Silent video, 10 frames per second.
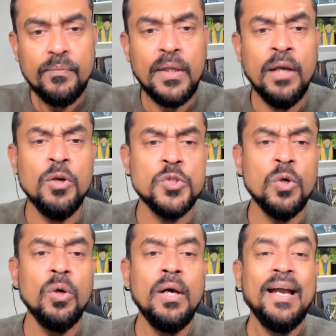And
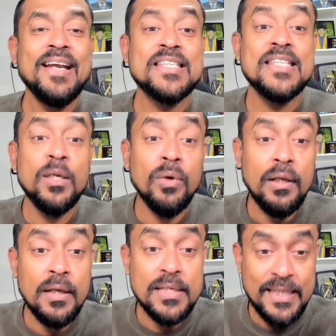also it's
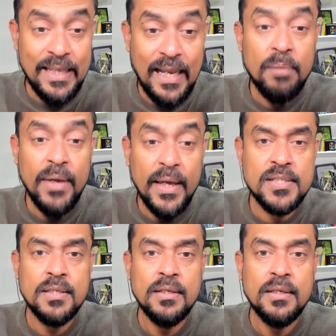CLI
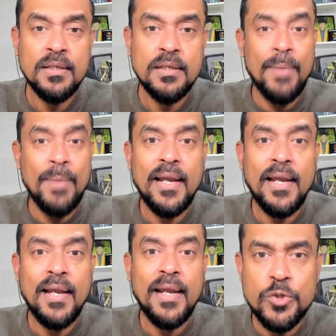based, command line
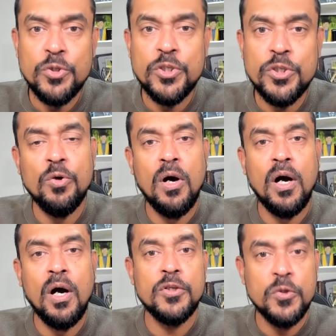based. You need to know how
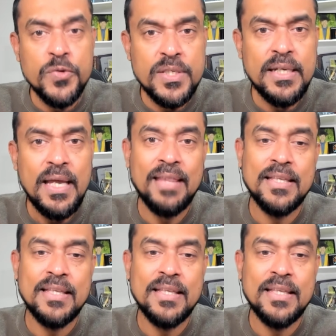to use it and the